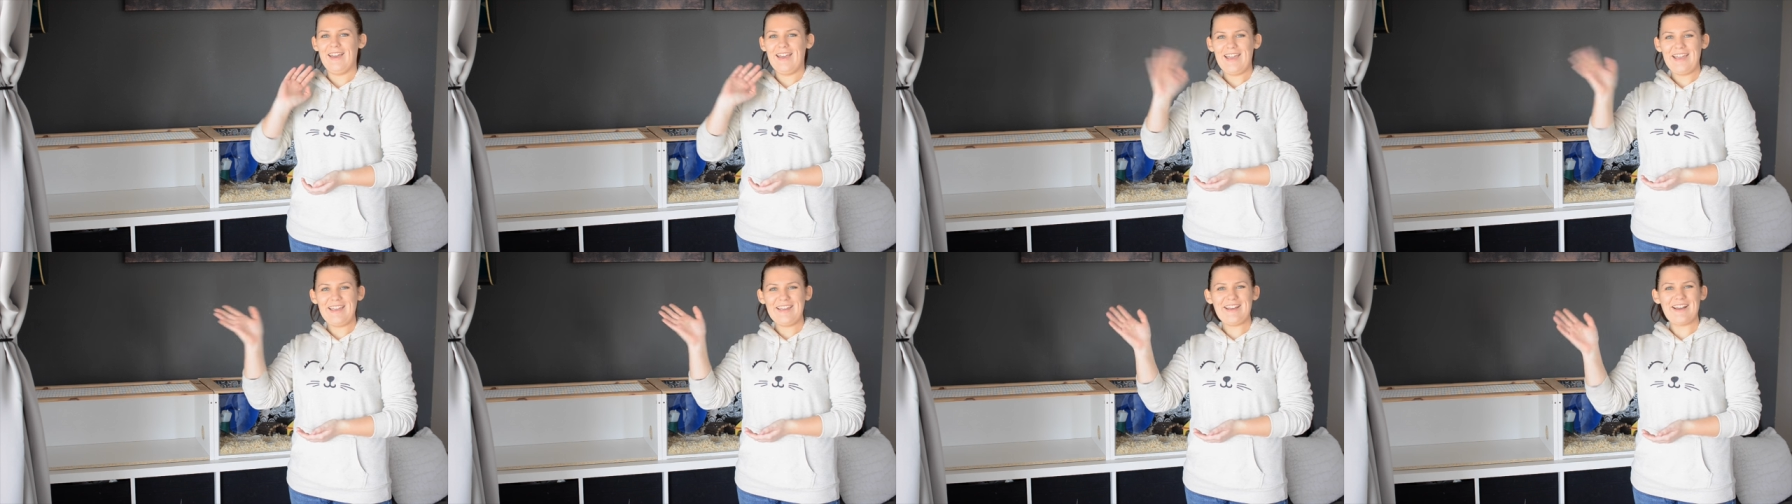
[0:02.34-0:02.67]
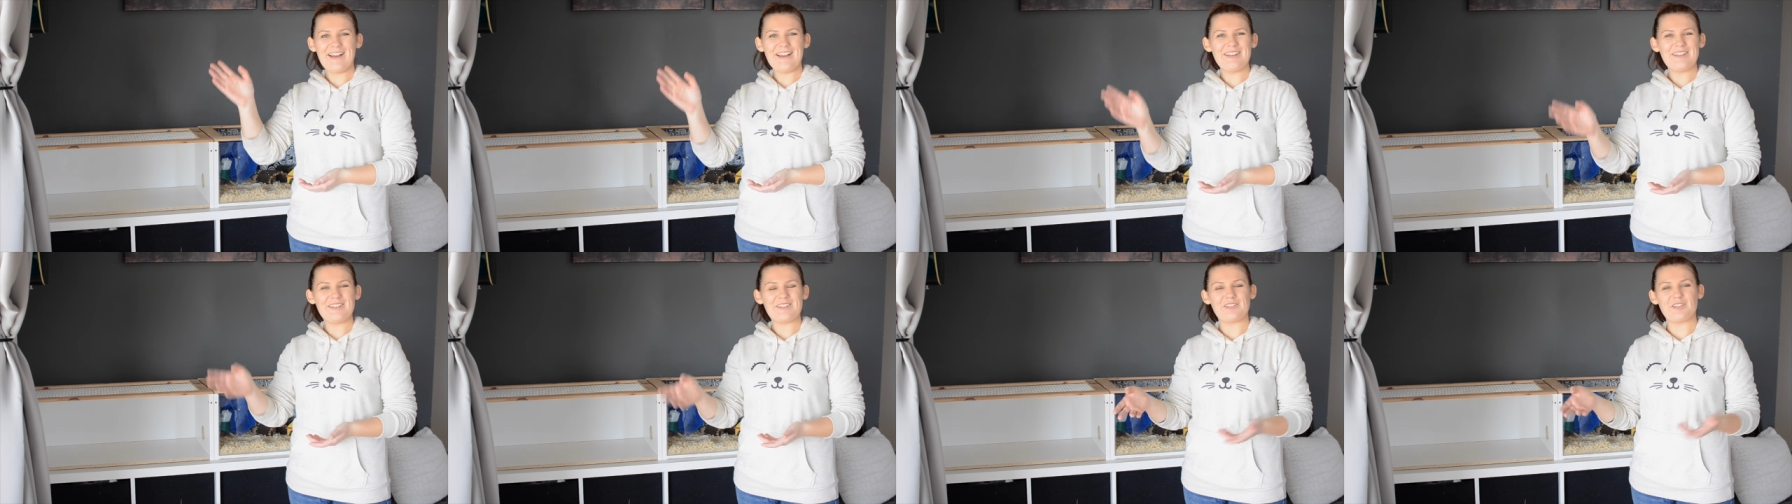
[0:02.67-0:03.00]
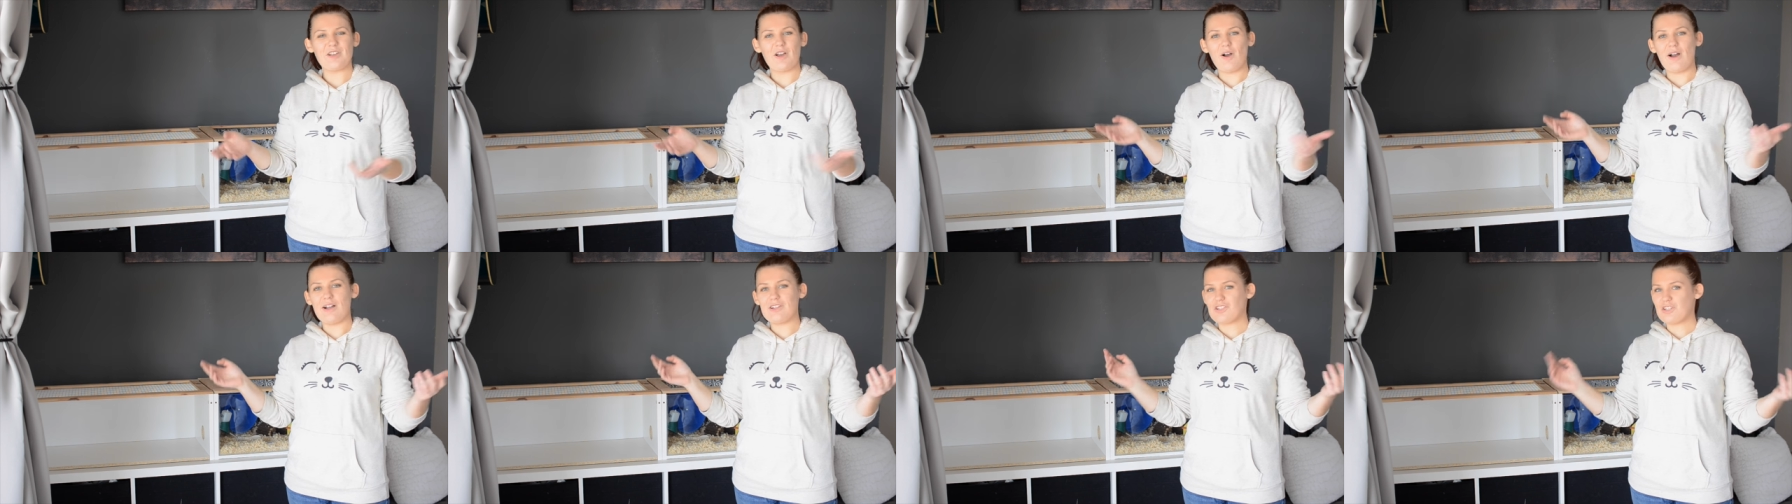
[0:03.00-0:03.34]
Hey guys,
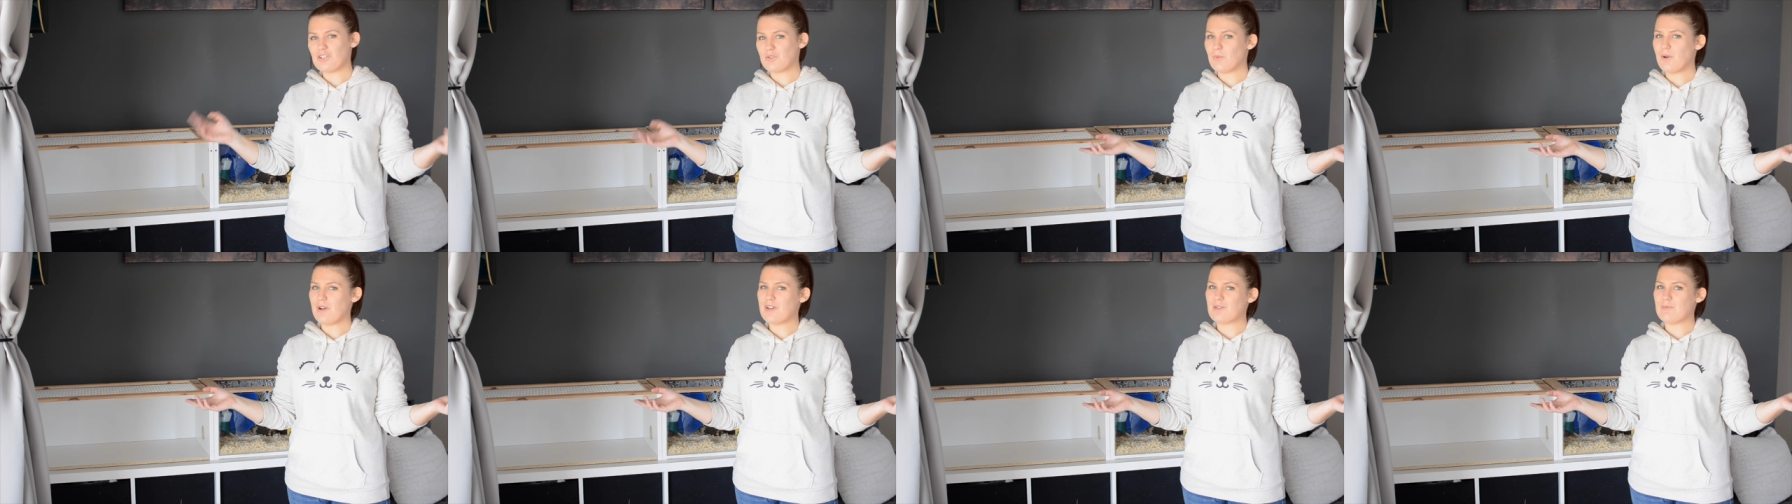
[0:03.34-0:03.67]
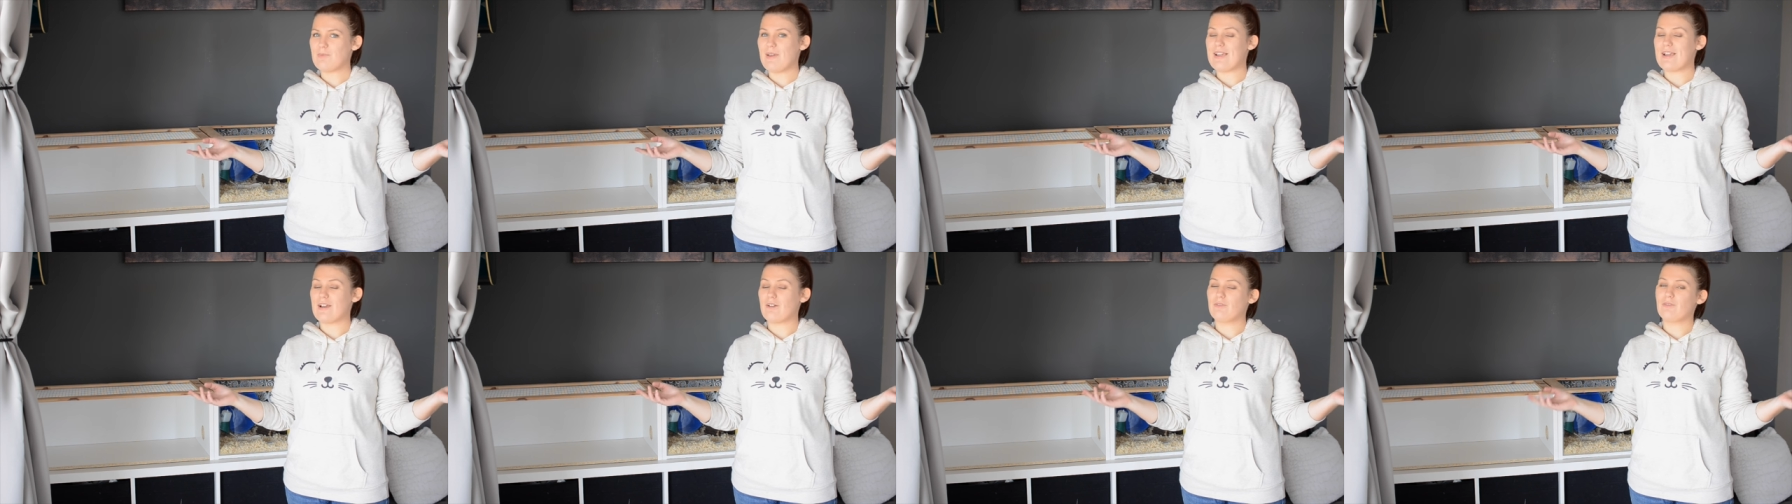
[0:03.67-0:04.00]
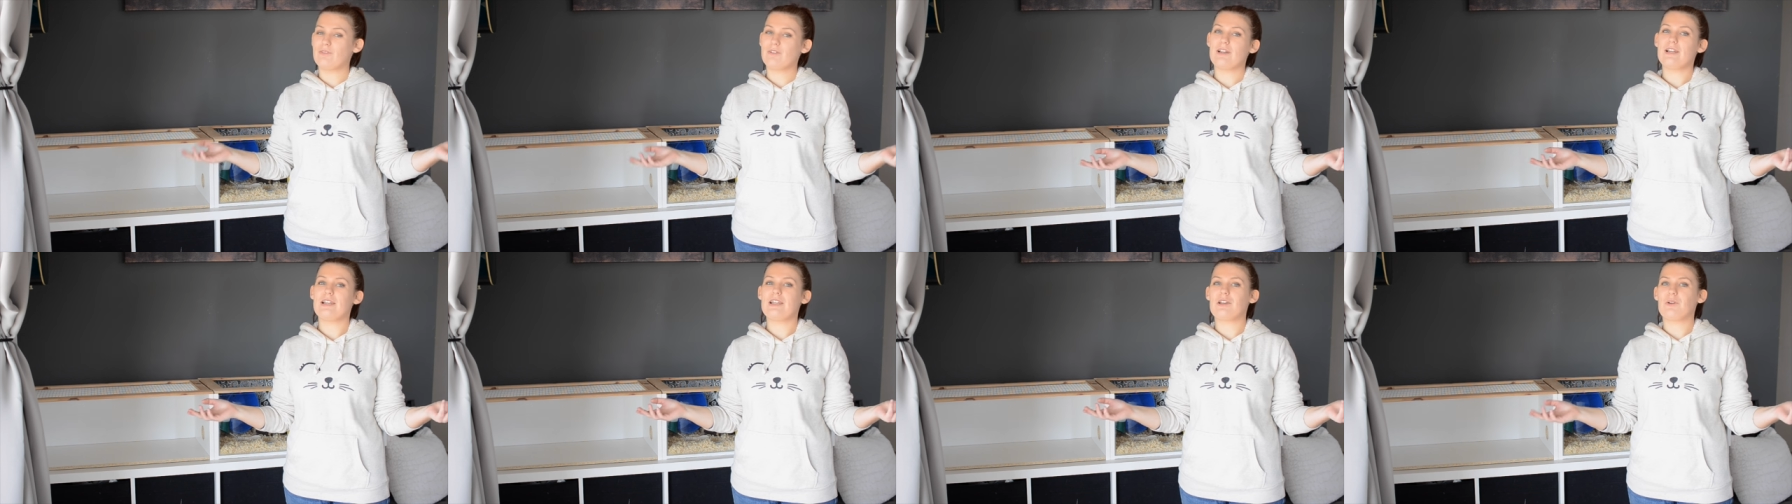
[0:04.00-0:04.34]
so I just wanted to make a
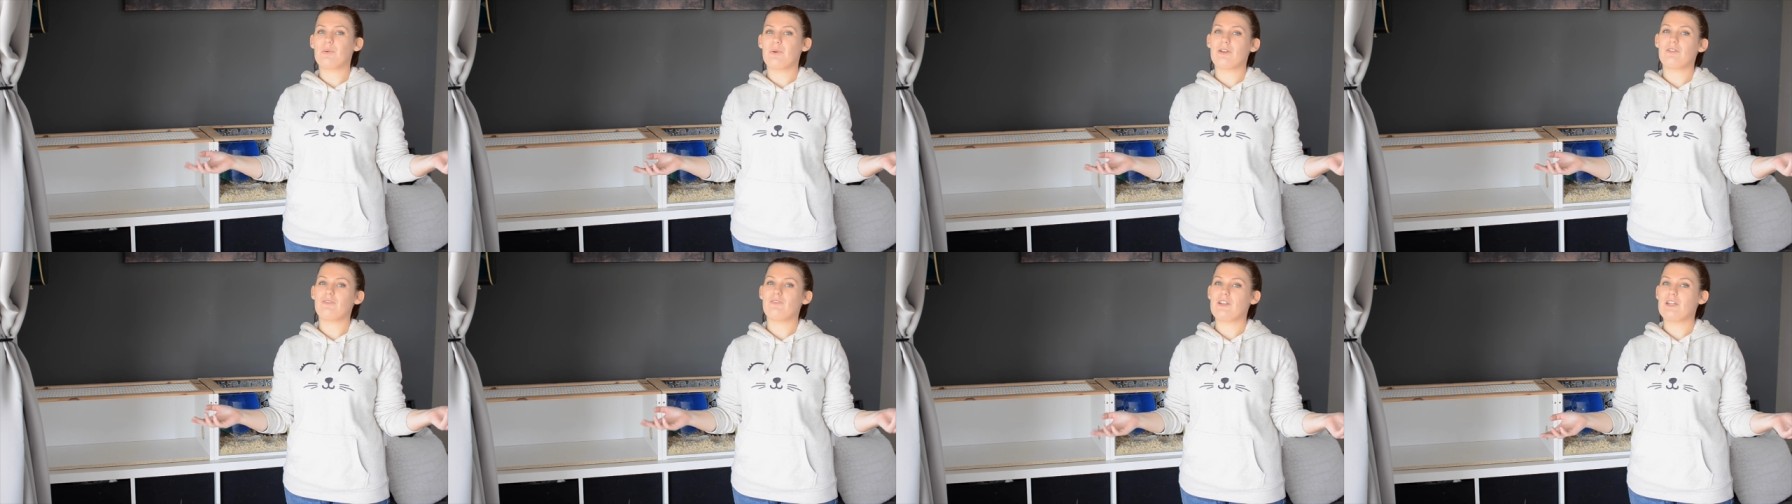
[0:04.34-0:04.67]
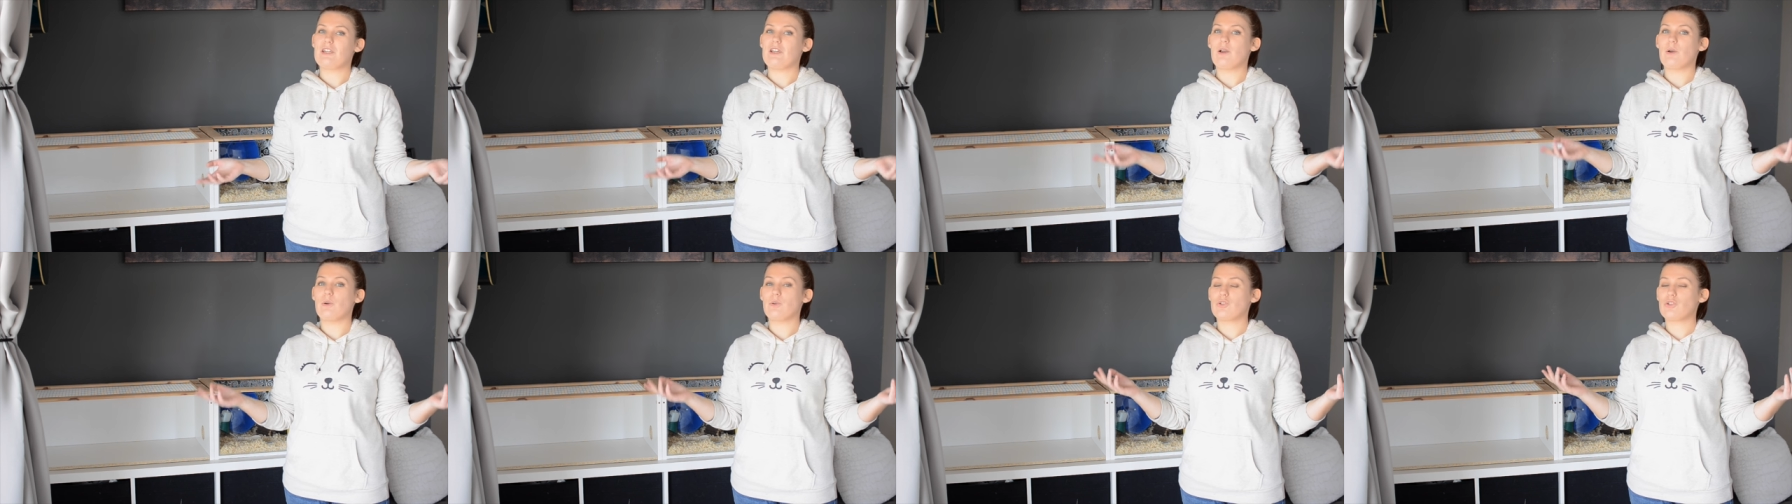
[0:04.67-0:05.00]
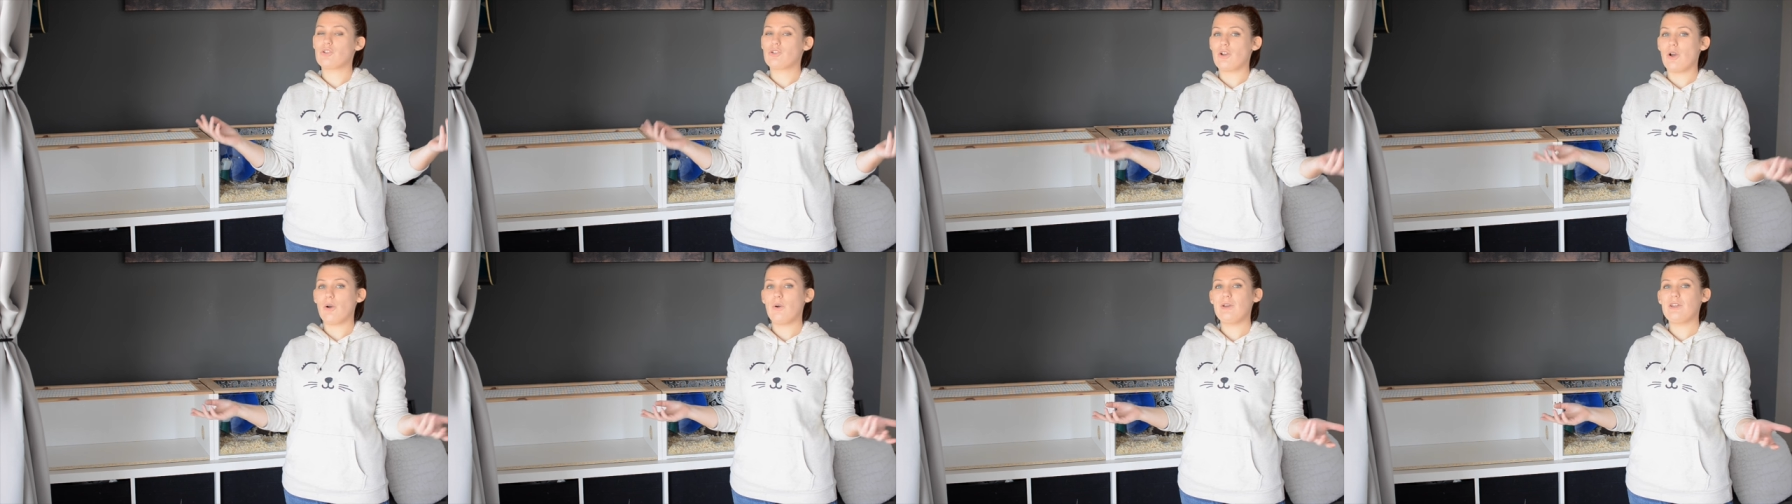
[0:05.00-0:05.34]
really quick video
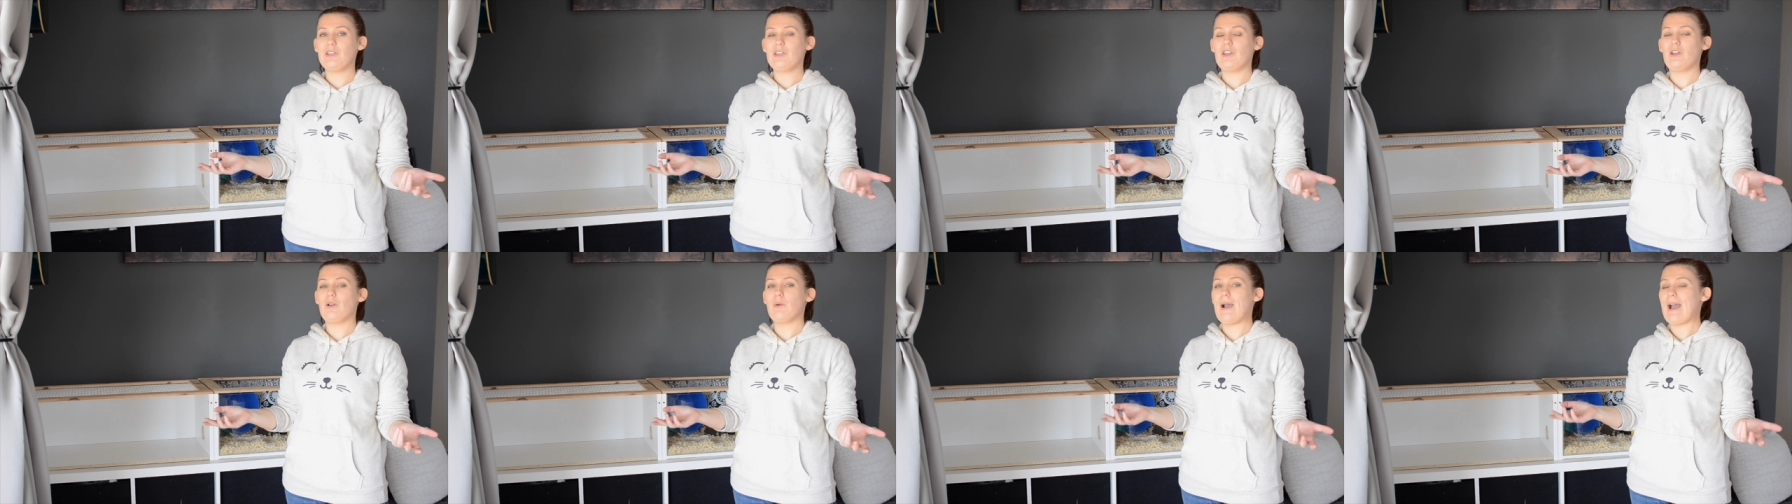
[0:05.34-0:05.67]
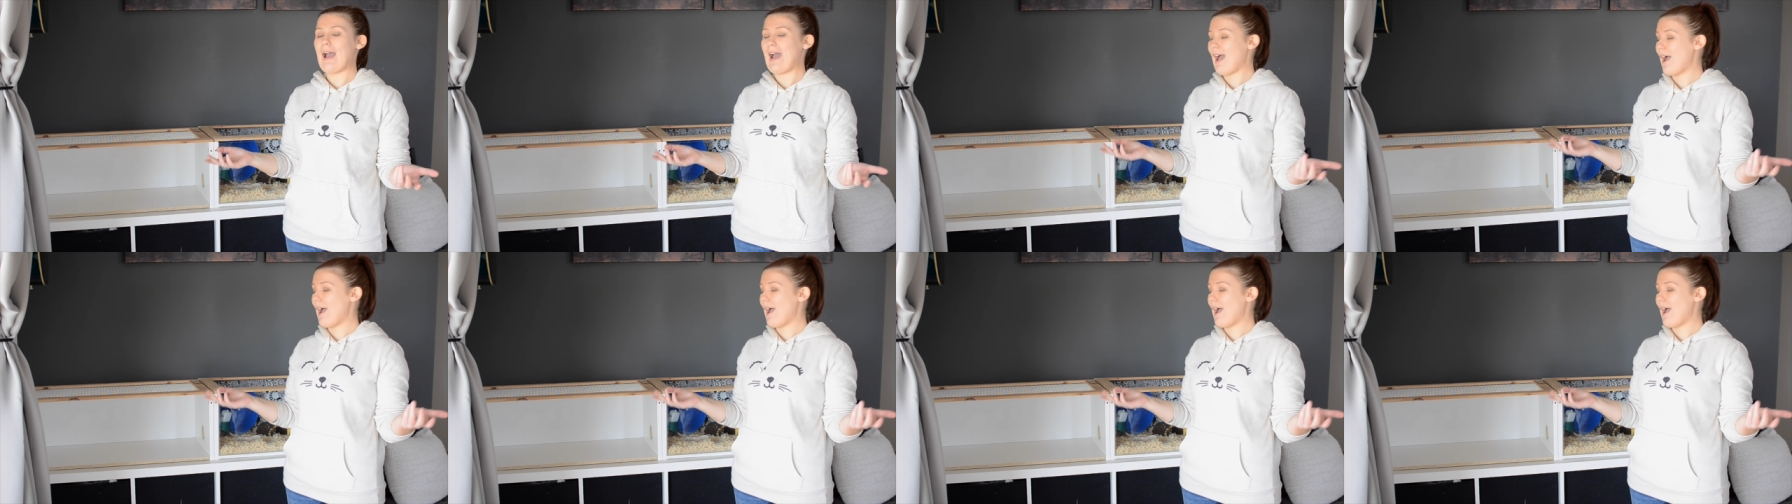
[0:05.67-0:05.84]
showing you